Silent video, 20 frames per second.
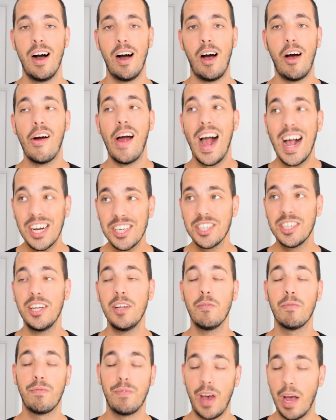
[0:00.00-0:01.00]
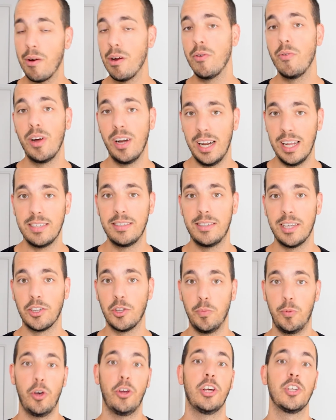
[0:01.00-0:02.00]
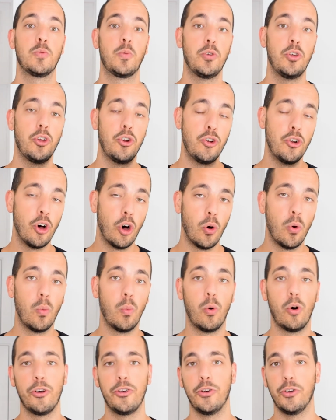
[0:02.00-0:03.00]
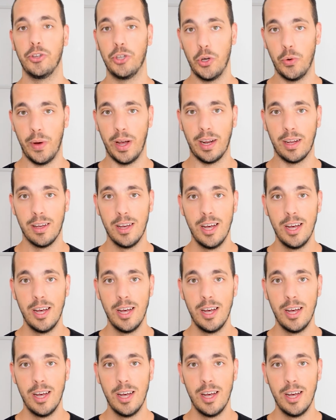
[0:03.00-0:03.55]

are actually very realistic, to be honest, when you know what you're doing.